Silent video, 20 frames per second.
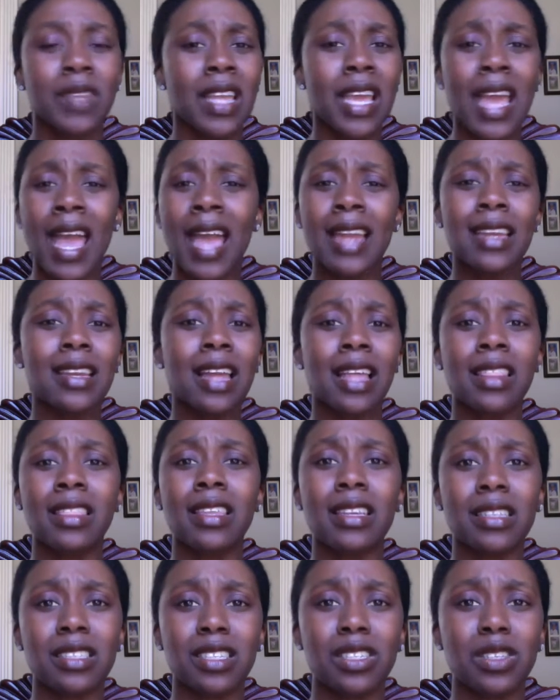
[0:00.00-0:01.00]
It had
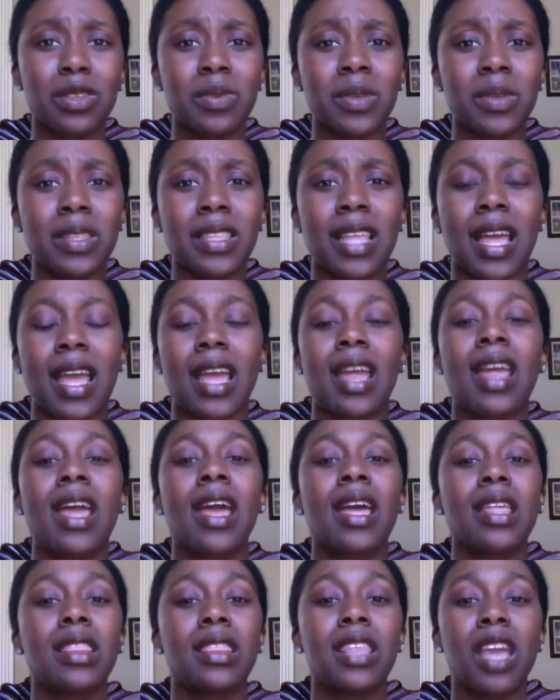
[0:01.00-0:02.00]
nothing to do with that.
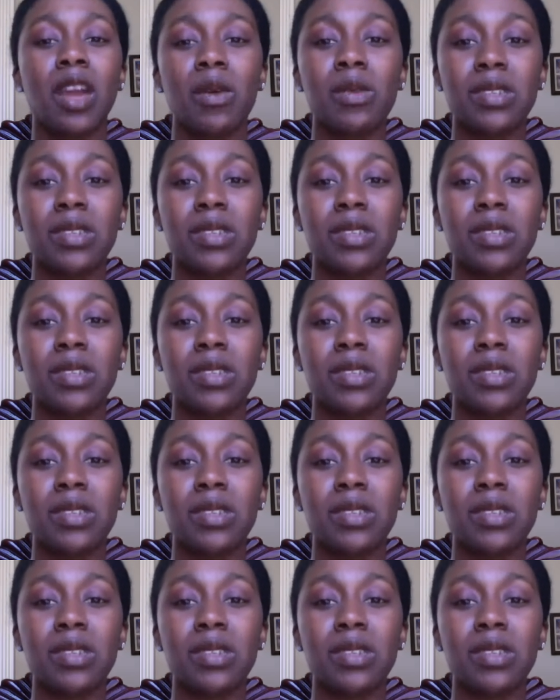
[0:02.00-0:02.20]
There were